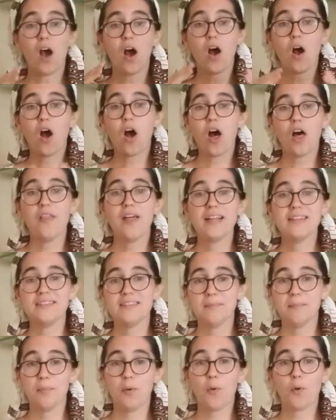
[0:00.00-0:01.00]
all that's
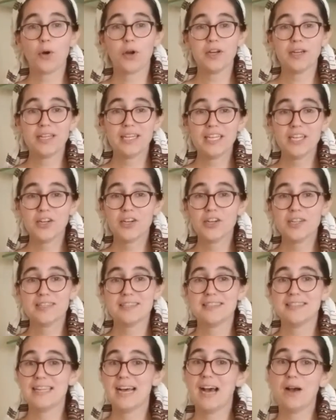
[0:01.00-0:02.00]
important here, it's
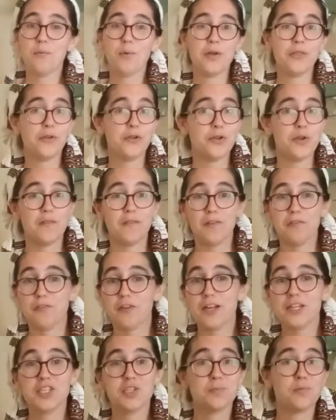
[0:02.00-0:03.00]
not whether you have a
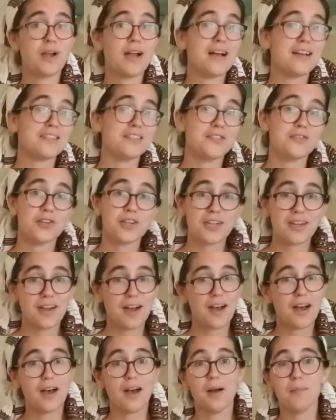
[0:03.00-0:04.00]
French press or a
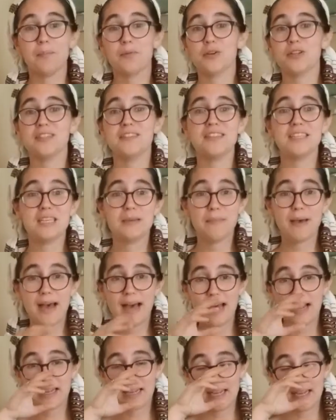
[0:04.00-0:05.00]
cup or a tea
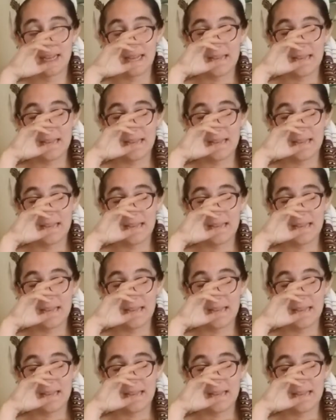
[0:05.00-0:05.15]
bag,